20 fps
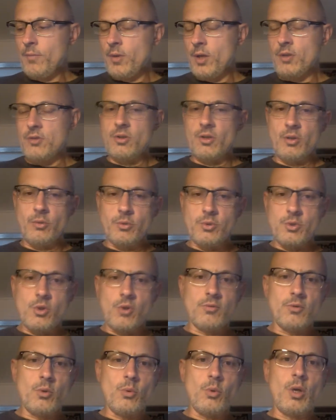until it was
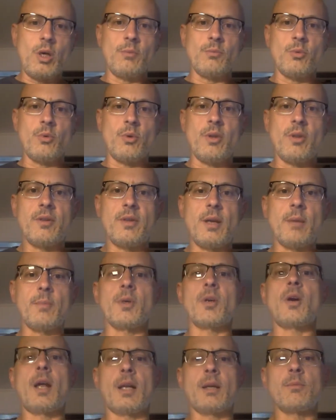overwhelmed with
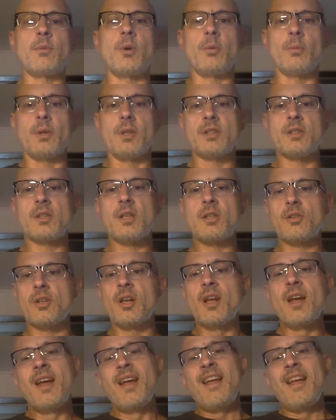democratic mobilization.